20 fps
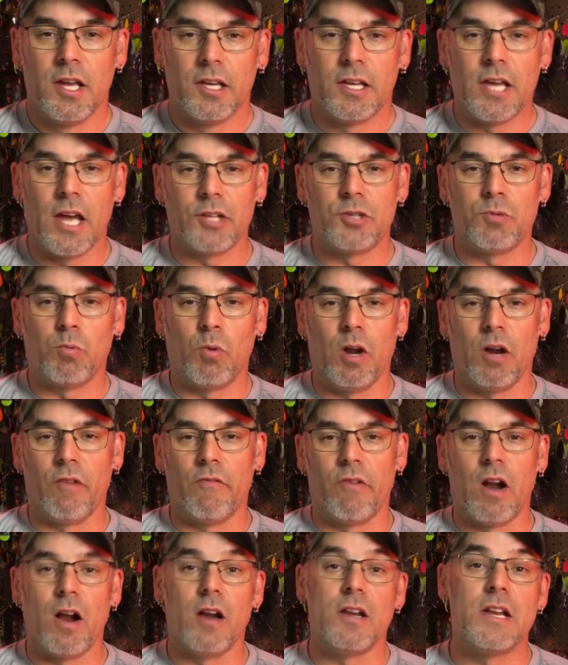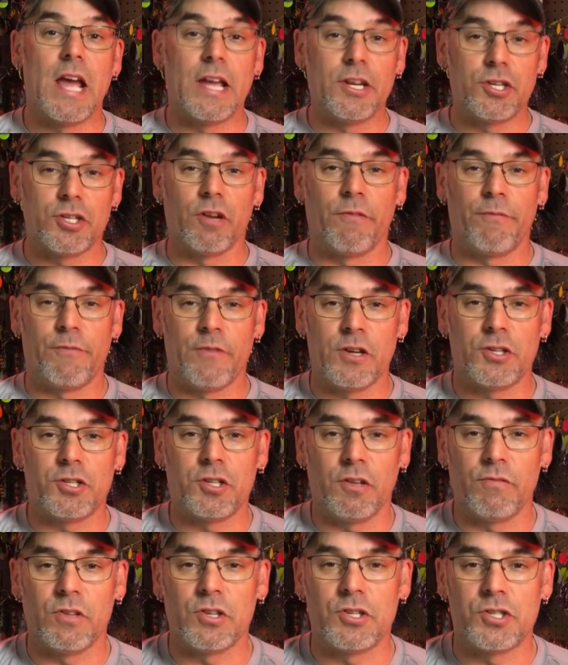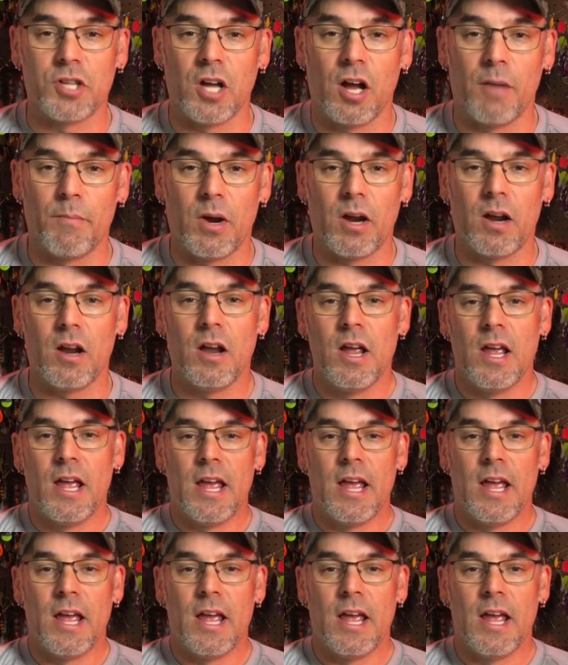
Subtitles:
catch one of our nicer fish of the summer.